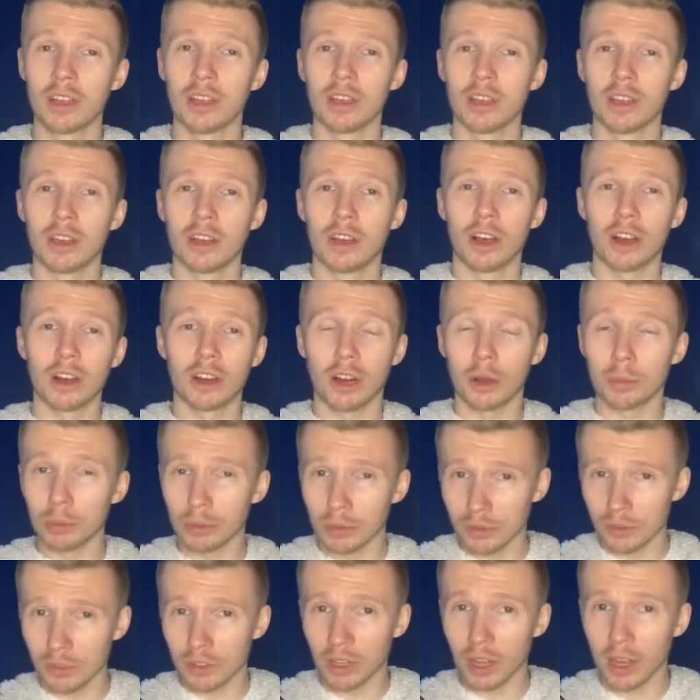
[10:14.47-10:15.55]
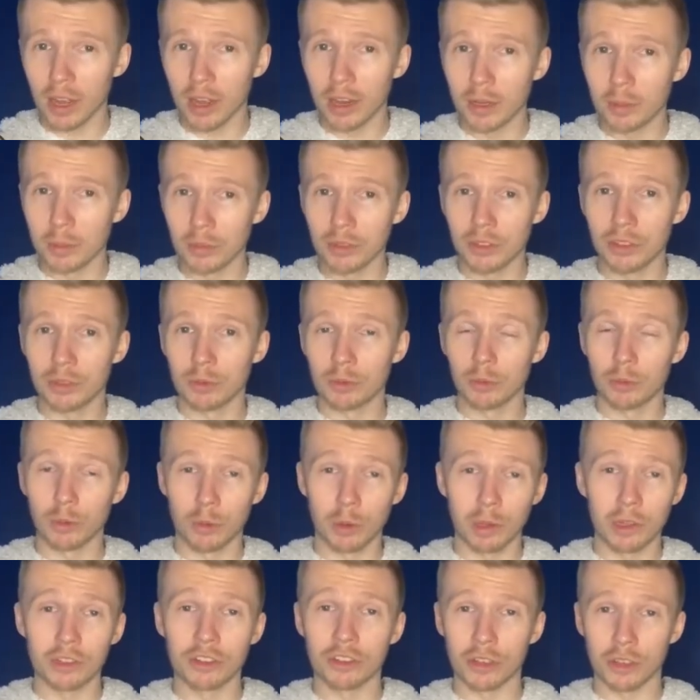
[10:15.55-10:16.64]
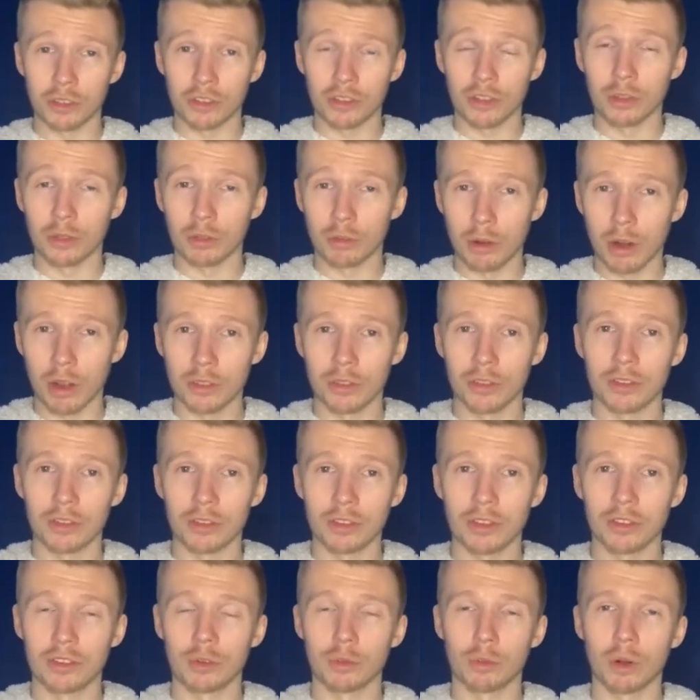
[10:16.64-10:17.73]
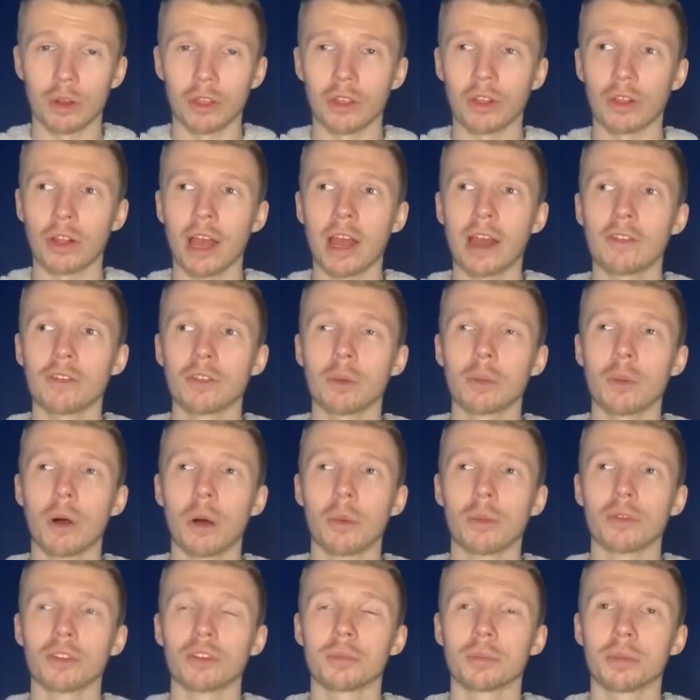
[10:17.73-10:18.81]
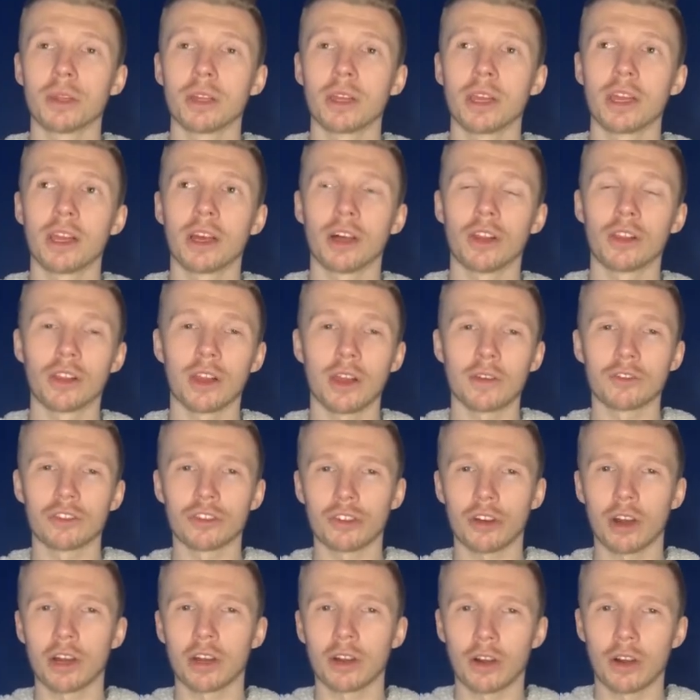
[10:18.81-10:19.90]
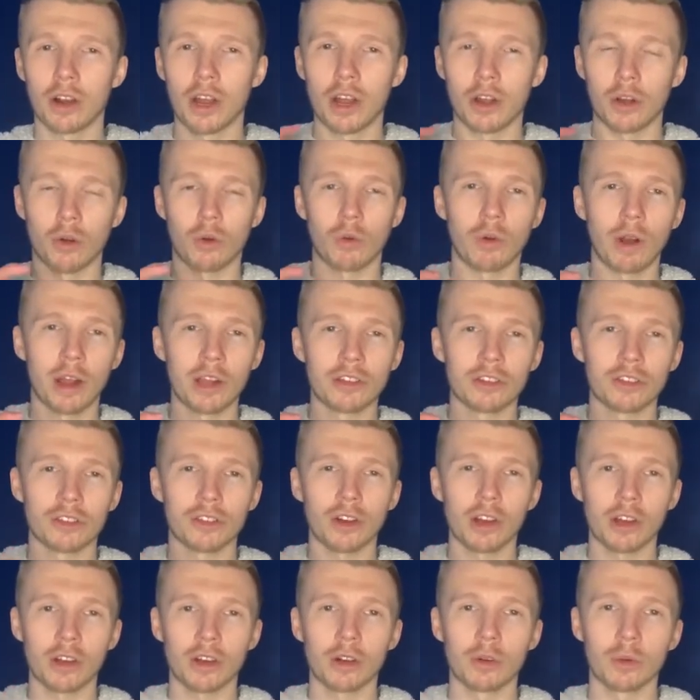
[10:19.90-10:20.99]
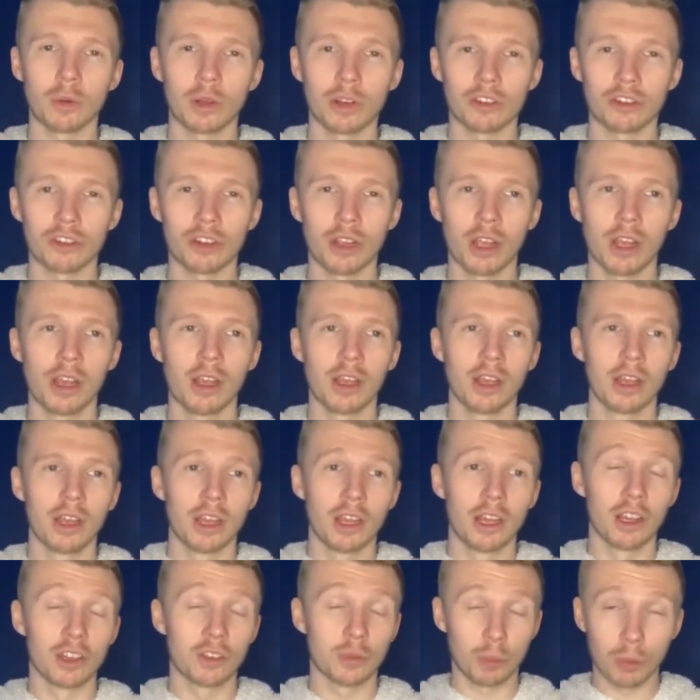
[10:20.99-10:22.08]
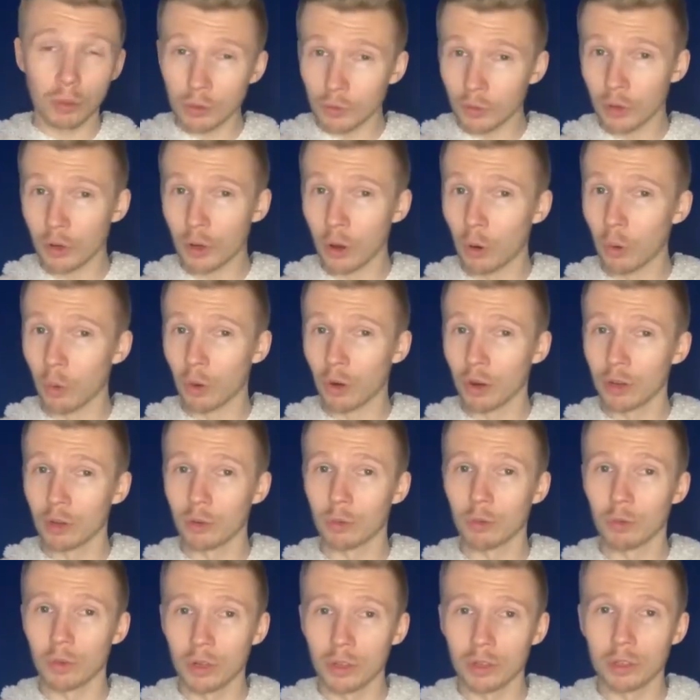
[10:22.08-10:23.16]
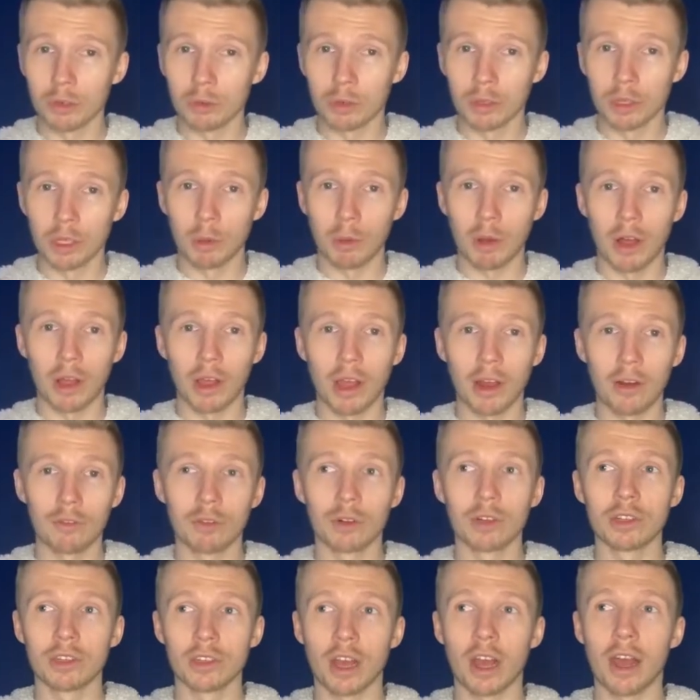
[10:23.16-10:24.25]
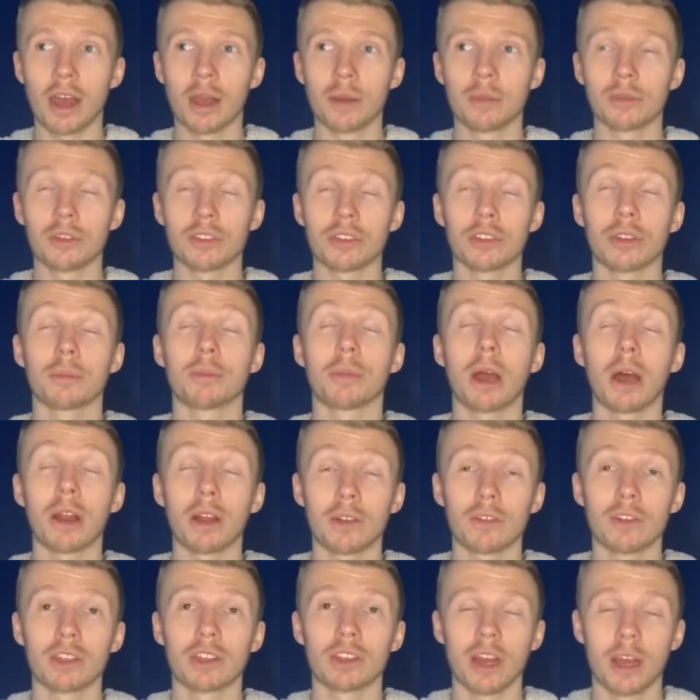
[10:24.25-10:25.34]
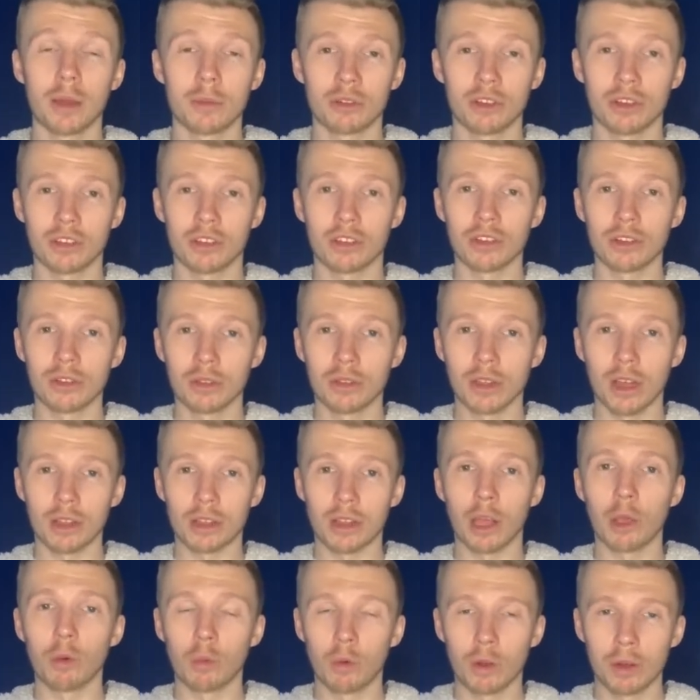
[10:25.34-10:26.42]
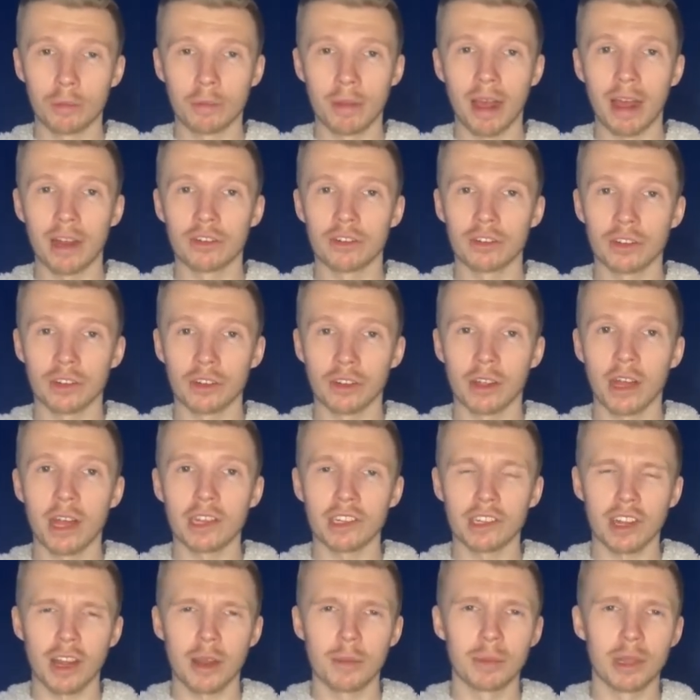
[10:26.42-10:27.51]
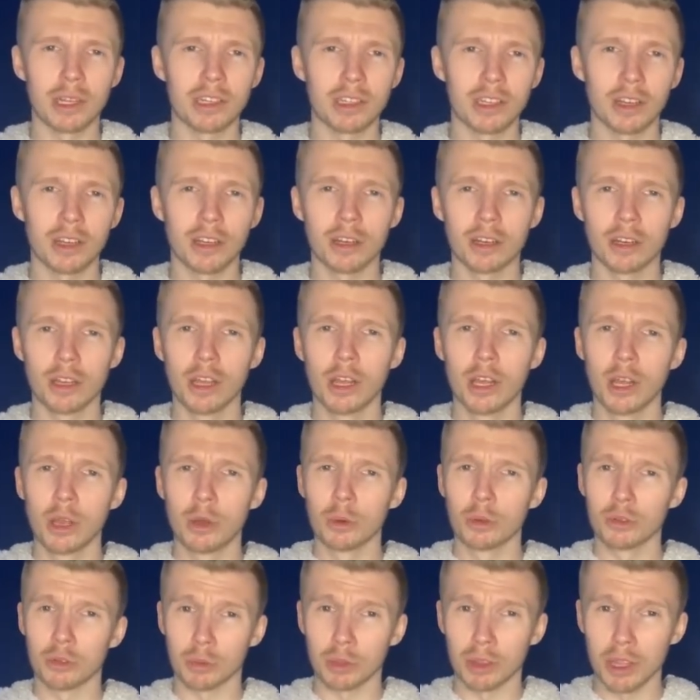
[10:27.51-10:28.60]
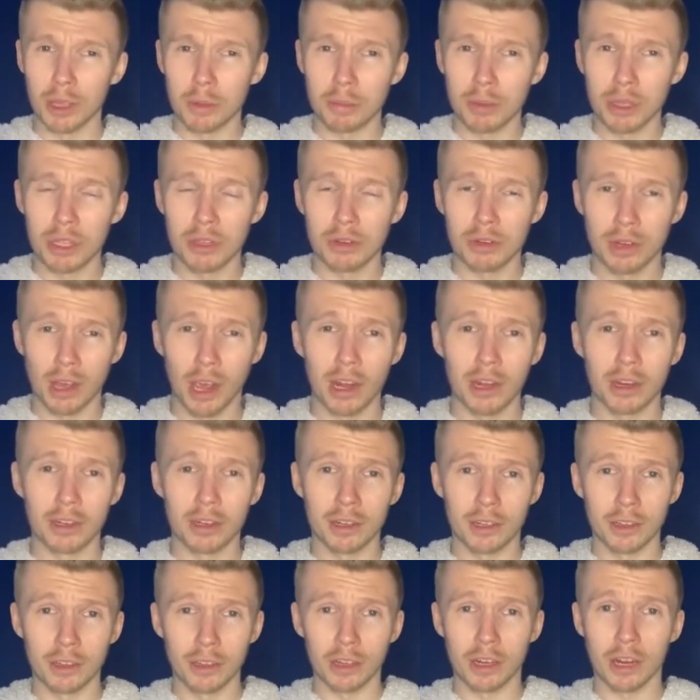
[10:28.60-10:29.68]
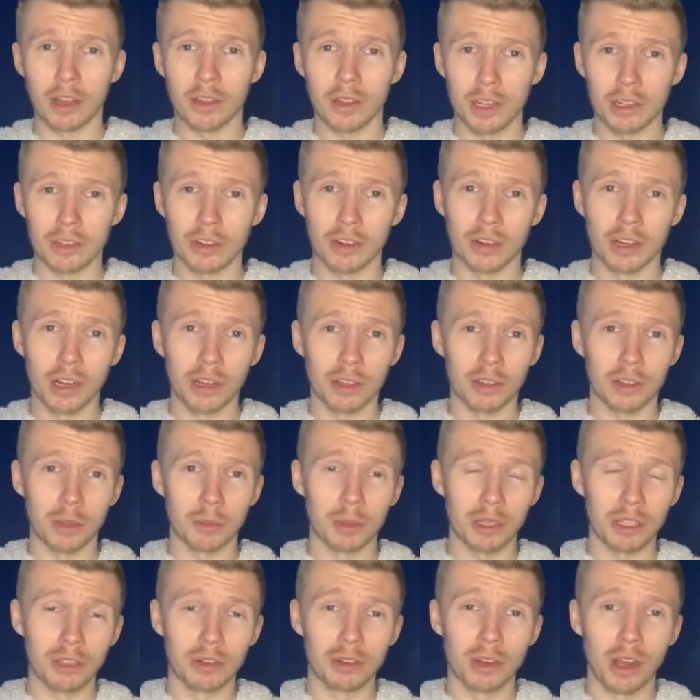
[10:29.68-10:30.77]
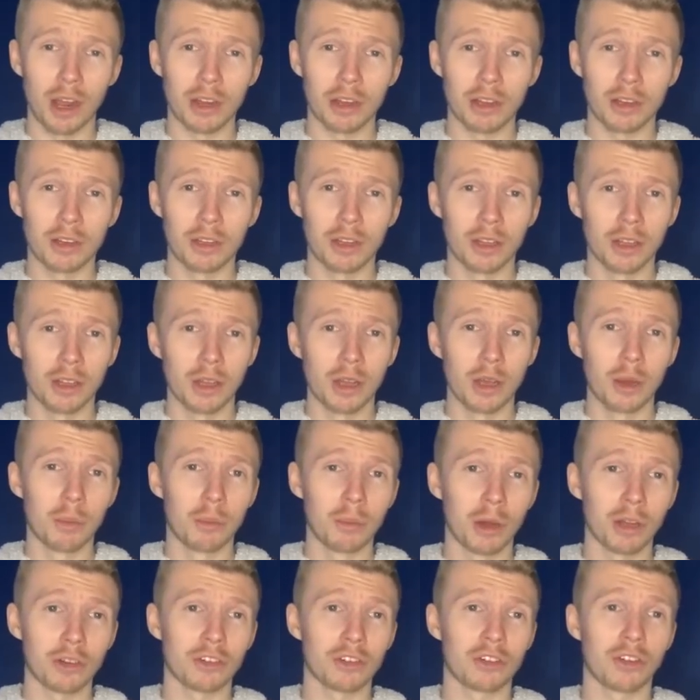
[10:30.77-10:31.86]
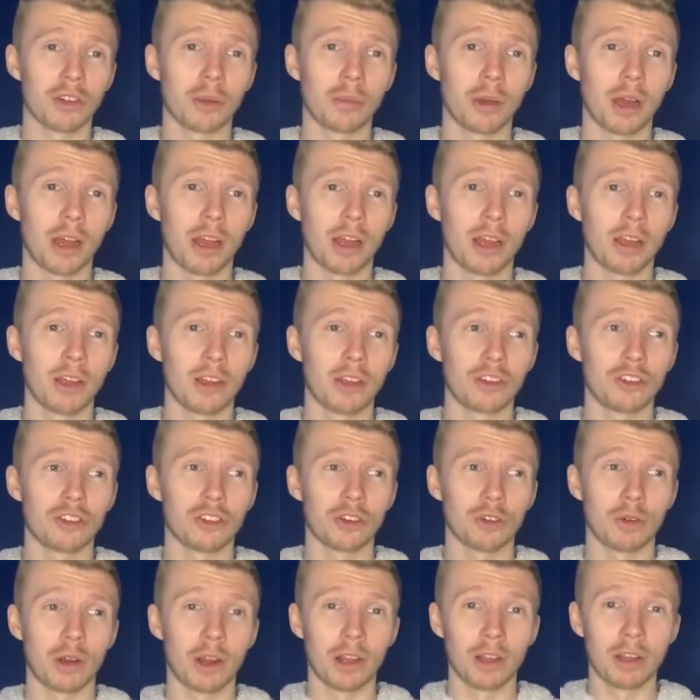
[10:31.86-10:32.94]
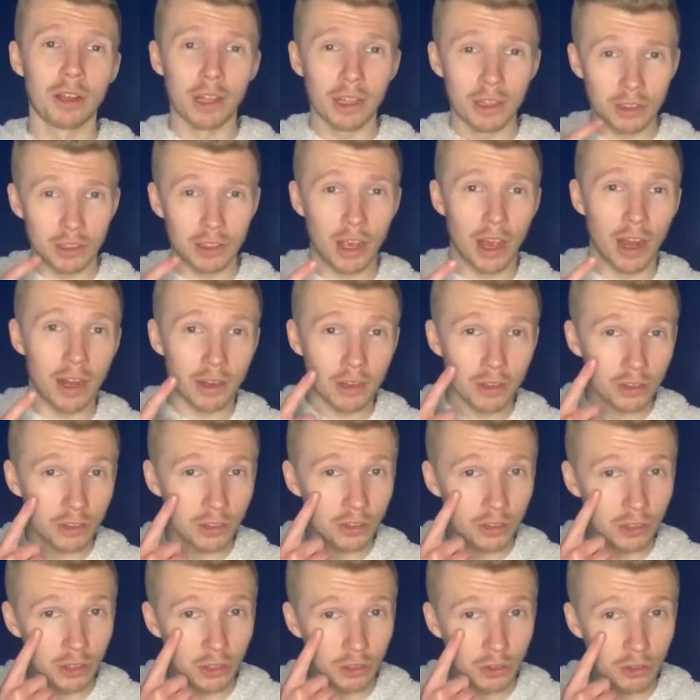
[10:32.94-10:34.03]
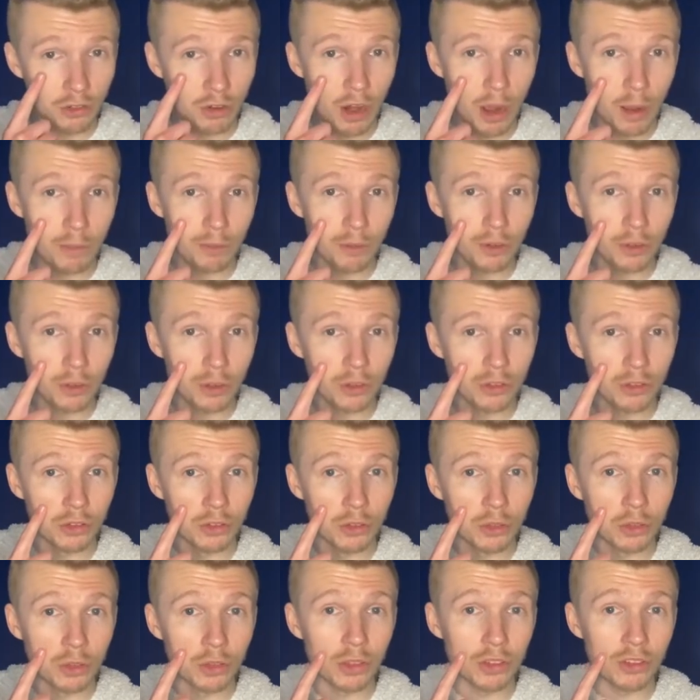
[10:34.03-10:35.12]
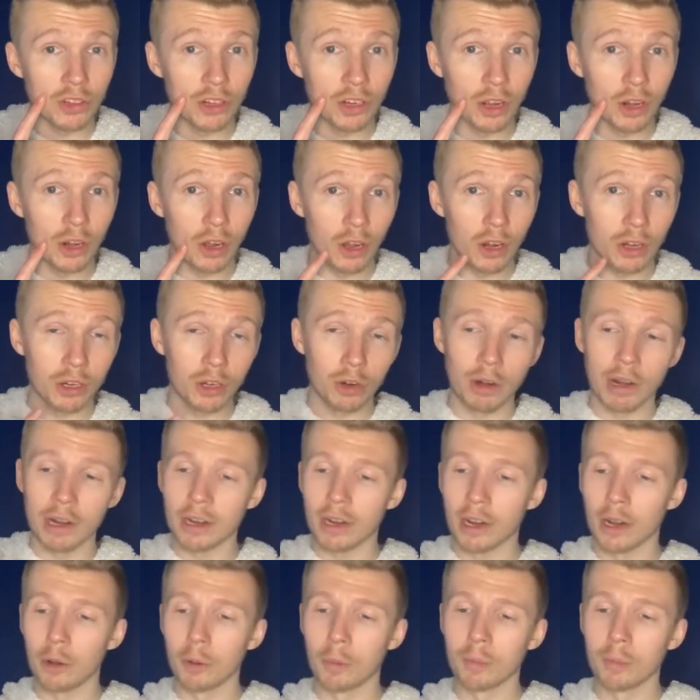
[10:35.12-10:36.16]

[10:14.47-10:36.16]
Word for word: a couple of times with Chelsea throughout the season where they'll have them almost play a left striker and a right striker, which it's proven to work really, really well. Every time, just about every time Chelsea do that, they win matches. The last time they did it was when they beat United, and look how that turned out. They beat United, much to my chagrin and sadness, teardrop for those of you who are listening on audio right now.